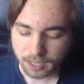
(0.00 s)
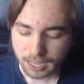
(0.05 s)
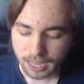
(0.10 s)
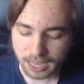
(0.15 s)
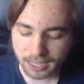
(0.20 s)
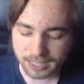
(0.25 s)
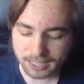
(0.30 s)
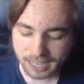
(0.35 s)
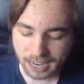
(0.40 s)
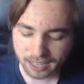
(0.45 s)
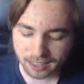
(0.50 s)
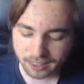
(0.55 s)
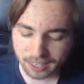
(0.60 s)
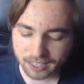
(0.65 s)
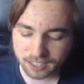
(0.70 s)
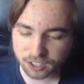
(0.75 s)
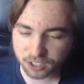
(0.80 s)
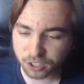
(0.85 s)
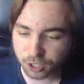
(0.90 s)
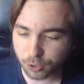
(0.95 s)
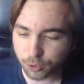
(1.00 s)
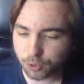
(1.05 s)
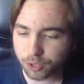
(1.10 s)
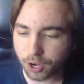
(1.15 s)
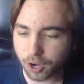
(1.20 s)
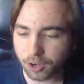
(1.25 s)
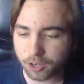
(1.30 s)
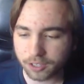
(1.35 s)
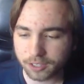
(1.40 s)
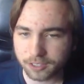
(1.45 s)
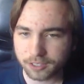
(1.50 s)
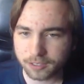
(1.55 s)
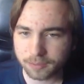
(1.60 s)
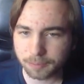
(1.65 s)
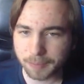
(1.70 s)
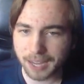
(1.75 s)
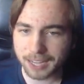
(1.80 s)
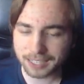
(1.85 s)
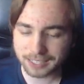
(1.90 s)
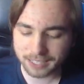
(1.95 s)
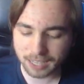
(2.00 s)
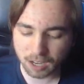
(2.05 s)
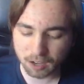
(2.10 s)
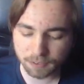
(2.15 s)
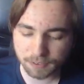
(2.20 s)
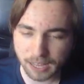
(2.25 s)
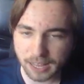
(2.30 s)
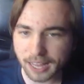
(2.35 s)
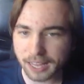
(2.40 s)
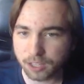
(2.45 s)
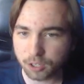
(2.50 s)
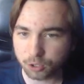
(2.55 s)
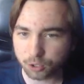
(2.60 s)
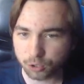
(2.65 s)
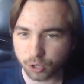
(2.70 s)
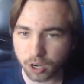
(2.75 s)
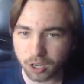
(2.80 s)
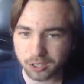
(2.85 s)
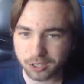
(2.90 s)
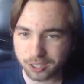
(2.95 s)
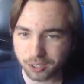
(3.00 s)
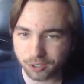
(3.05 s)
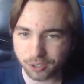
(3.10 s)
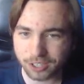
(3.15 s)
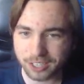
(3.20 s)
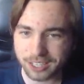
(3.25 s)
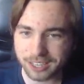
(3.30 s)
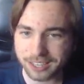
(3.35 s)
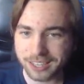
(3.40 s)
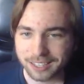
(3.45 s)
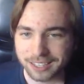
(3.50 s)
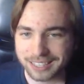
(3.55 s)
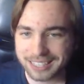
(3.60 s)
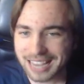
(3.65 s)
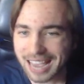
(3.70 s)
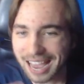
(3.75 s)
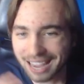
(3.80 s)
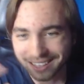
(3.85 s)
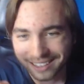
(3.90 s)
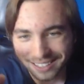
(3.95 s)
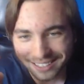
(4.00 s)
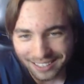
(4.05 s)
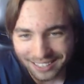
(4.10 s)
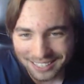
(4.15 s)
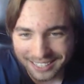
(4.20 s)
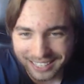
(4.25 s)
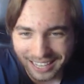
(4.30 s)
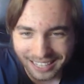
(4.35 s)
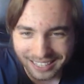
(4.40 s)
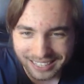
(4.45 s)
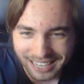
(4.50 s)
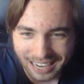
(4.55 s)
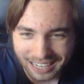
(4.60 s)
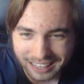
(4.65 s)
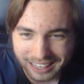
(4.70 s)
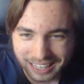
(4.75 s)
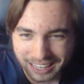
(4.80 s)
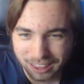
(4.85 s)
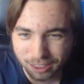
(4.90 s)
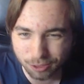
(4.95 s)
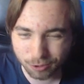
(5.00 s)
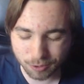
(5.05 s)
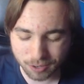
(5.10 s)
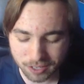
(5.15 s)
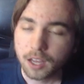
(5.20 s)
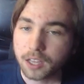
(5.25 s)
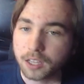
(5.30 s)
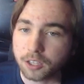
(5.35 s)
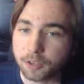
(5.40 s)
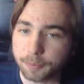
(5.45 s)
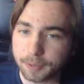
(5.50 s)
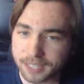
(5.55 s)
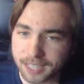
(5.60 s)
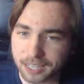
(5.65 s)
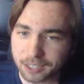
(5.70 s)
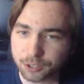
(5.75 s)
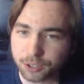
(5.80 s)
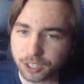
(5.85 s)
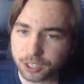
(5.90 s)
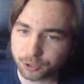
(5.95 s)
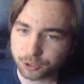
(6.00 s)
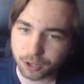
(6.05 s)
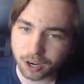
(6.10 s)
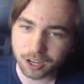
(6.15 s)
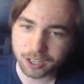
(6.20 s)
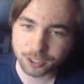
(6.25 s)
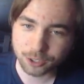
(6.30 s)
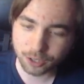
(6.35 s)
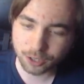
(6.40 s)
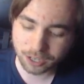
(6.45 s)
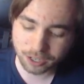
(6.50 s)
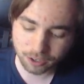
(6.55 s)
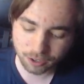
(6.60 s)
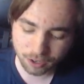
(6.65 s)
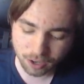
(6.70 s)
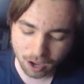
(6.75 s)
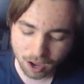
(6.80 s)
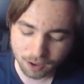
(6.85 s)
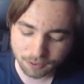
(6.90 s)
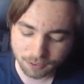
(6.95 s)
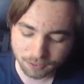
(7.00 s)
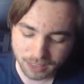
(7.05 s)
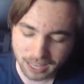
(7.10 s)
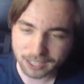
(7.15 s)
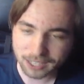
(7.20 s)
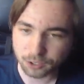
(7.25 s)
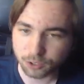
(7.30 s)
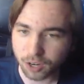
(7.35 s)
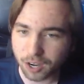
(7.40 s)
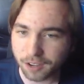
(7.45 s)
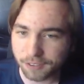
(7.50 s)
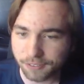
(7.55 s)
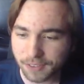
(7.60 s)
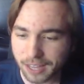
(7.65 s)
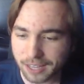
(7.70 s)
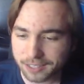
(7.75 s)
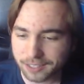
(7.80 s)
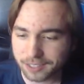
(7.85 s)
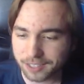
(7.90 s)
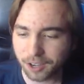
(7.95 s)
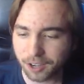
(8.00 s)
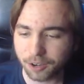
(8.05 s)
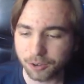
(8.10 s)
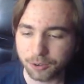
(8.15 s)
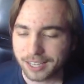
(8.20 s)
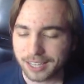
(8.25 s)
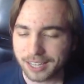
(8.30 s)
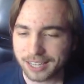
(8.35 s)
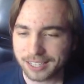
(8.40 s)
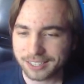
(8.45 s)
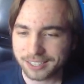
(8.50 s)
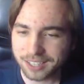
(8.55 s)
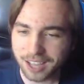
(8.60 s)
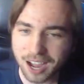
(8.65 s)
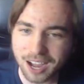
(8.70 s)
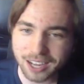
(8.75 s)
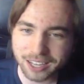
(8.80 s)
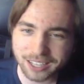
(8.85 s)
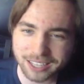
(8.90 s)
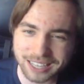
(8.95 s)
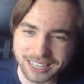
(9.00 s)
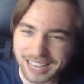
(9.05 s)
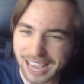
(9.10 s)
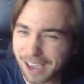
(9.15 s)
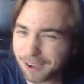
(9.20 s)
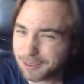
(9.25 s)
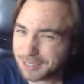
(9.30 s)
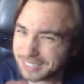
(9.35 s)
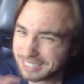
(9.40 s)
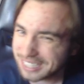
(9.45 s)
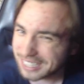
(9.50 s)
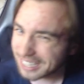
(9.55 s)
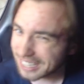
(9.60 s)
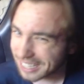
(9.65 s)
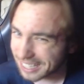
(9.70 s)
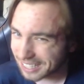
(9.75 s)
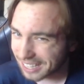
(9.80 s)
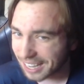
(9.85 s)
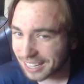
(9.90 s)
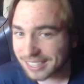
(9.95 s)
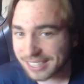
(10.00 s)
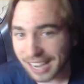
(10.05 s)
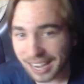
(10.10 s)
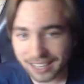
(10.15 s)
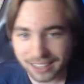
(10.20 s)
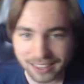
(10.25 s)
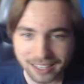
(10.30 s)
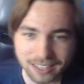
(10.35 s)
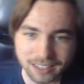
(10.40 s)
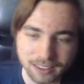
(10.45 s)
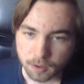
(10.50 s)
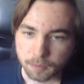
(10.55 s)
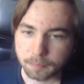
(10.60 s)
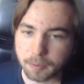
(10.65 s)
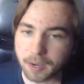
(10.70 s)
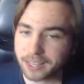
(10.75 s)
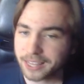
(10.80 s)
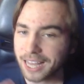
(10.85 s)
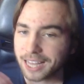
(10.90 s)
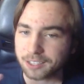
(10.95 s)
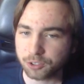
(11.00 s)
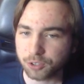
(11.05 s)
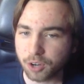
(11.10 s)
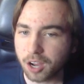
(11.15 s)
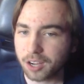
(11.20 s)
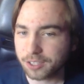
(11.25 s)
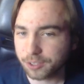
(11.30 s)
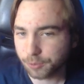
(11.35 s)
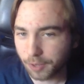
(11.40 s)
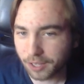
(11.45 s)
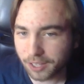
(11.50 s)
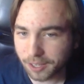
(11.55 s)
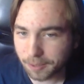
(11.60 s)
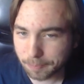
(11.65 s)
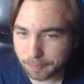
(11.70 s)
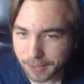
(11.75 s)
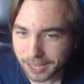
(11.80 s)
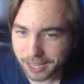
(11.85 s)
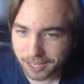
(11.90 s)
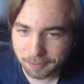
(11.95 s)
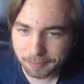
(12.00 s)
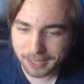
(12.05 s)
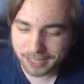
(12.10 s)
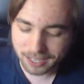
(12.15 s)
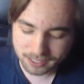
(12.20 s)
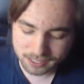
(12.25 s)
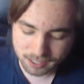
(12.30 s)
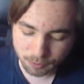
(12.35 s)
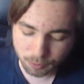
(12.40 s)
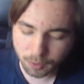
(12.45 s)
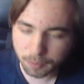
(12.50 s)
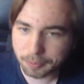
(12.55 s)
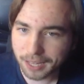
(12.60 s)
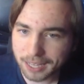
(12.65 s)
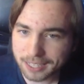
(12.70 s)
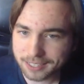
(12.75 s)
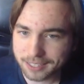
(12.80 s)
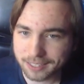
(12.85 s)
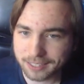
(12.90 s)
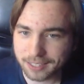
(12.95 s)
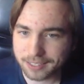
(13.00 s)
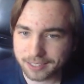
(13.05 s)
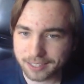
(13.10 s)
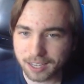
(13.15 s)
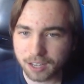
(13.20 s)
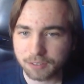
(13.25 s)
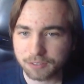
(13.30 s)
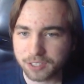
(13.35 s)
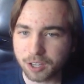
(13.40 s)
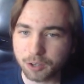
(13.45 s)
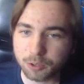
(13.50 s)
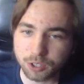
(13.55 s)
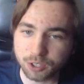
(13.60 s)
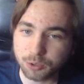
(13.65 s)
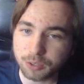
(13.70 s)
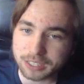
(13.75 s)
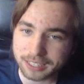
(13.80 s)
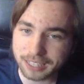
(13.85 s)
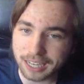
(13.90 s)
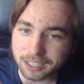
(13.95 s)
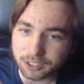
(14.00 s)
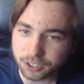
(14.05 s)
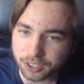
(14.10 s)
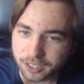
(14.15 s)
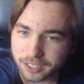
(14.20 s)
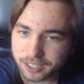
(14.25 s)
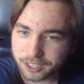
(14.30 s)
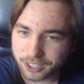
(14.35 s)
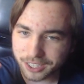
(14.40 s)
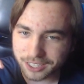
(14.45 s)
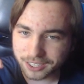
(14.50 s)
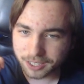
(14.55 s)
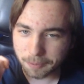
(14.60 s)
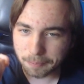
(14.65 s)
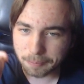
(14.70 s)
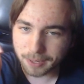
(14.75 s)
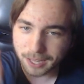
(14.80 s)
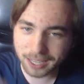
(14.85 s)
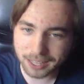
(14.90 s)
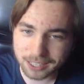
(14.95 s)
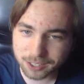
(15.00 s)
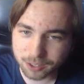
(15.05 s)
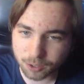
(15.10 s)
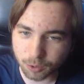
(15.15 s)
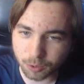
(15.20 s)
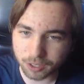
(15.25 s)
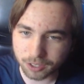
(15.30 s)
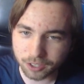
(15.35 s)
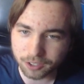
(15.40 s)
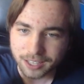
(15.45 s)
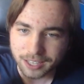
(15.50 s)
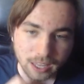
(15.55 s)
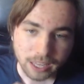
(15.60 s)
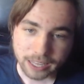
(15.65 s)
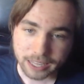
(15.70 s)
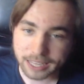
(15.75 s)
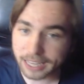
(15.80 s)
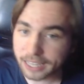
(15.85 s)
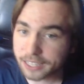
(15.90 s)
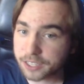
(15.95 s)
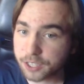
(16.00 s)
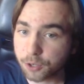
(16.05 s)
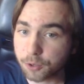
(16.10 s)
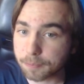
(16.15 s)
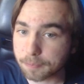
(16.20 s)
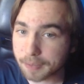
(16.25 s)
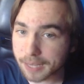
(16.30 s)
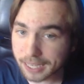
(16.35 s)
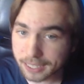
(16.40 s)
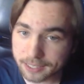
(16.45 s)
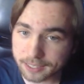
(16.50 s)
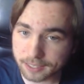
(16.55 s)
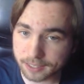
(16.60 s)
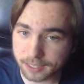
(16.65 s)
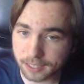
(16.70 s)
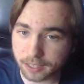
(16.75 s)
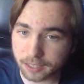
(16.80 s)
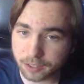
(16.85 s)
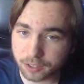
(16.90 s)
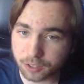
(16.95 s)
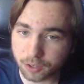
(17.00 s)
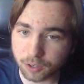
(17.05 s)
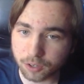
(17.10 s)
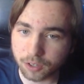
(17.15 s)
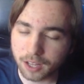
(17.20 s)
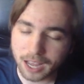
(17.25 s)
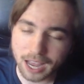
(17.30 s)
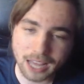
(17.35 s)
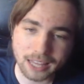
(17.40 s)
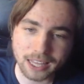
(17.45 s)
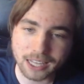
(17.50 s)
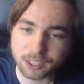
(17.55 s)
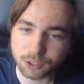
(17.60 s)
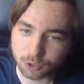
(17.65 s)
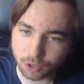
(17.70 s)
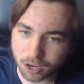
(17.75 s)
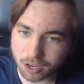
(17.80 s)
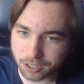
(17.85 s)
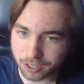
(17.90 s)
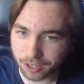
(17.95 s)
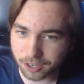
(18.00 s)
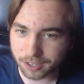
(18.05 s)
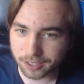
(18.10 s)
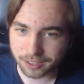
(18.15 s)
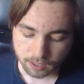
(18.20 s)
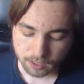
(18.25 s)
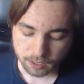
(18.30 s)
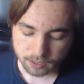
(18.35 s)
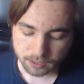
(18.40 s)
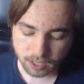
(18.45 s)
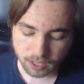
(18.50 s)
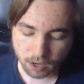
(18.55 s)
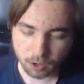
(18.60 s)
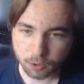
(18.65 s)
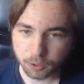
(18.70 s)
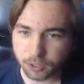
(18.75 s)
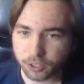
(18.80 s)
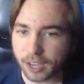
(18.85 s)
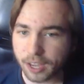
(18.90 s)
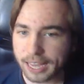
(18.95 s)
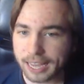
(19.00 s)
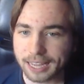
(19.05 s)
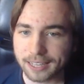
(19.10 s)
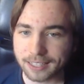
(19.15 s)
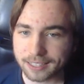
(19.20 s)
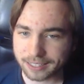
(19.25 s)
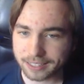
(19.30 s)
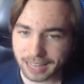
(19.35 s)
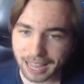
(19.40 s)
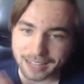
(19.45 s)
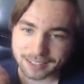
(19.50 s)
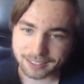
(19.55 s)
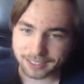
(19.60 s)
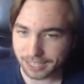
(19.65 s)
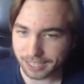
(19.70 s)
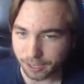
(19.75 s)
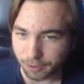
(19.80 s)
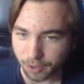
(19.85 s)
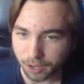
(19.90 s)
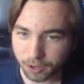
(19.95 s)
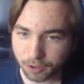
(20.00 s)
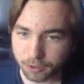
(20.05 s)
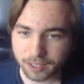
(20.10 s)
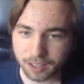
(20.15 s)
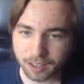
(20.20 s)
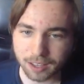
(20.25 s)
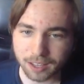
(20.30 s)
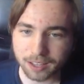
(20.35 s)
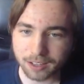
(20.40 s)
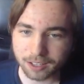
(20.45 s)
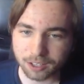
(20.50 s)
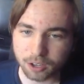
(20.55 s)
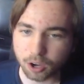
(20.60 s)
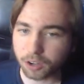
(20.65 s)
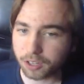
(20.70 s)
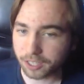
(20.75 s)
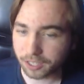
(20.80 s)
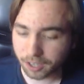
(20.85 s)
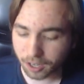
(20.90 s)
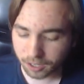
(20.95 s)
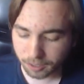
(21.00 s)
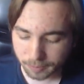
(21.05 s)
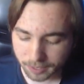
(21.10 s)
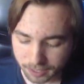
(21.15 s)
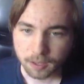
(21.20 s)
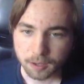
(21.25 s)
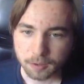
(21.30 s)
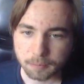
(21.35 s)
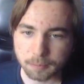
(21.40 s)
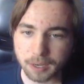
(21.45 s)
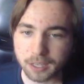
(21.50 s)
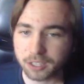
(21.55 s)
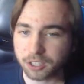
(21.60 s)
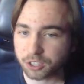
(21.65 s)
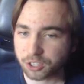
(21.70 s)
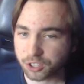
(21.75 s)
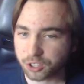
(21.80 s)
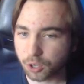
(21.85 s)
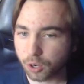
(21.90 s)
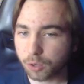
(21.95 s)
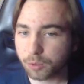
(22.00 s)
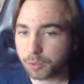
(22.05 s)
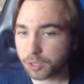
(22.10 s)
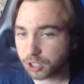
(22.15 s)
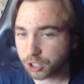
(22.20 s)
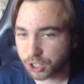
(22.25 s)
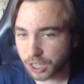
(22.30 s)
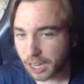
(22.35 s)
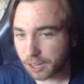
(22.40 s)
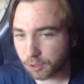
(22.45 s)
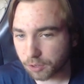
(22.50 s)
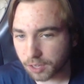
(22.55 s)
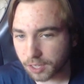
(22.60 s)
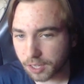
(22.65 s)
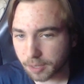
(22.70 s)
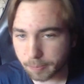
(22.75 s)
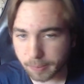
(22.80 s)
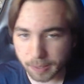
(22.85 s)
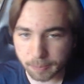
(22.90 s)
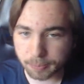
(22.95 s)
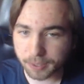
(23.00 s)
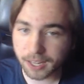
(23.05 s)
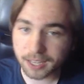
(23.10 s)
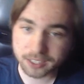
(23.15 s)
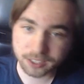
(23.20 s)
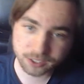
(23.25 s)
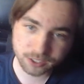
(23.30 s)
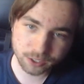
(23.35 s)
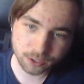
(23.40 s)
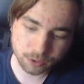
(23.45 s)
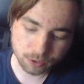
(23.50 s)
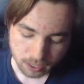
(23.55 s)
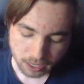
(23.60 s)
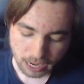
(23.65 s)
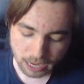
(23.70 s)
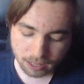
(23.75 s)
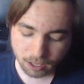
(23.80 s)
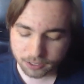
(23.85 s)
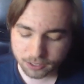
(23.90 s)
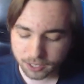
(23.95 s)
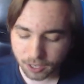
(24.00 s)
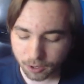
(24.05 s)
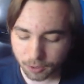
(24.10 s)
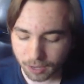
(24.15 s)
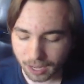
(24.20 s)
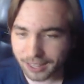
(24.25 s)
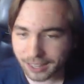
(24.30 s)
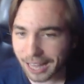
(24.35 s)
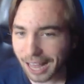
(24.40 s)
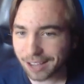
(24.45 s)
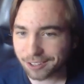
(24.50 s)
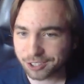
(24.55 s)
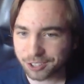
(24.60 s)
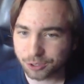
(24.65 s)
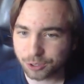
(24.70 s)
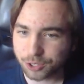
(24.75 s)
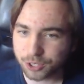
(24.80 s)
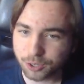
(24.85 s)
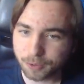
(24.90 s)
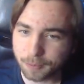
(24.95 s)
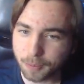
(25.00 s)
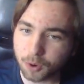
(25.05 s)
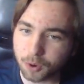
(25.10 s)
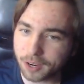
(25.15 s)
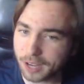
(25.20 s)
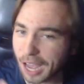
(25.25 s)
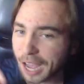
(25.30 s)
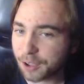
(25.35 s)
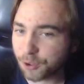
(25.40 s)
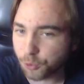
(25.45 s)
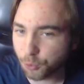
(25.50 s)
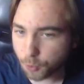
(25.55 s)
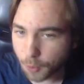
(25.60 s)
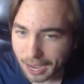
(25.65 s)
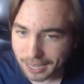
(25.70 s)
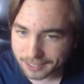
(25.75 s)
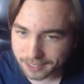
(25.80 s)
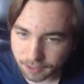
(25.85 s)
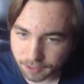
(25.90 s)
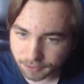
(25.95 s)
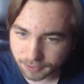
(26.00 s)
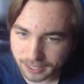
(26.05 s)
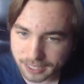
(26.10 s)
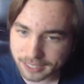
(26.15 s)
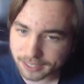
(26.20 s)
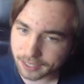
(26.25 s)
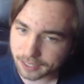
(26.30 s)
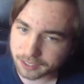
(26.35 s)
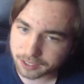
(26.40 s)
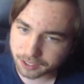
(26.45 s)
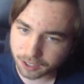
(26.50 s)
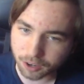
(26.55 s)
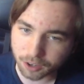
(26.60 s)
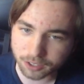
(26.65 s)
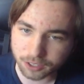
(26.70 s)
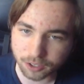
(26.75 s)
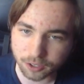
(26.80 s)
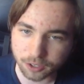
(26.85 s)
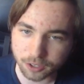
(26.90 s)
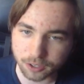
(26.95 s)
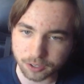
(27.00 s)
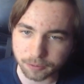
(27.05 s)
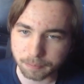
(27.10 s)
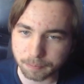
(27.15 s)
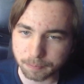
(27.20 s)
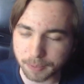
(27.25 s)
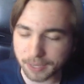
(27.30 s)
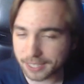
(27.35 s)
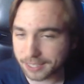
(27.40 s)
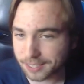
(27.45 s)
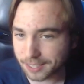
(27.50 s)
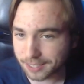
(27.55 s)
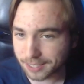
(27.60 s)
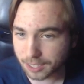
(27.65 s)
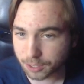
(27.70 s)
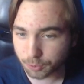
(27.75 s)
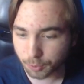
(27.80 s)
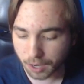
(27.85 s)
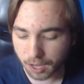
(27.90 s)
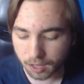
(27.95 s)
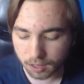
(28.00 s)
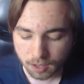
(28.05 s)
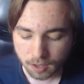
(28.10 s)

It deck thins 2 cards by itself, and then you draw, so you can technically say deck thin 3. You potentially draw a trigger off of that draw effect, so it's not guaranteed a deck thin, but that draw is really big because it replaces itself. So you essentially just play this order, get 2 pieces into soul, and then draw a card. So your hand is net 0 in card economy, but your soul will generally be +2. It also allows you to more aggressively discard your pieces as well,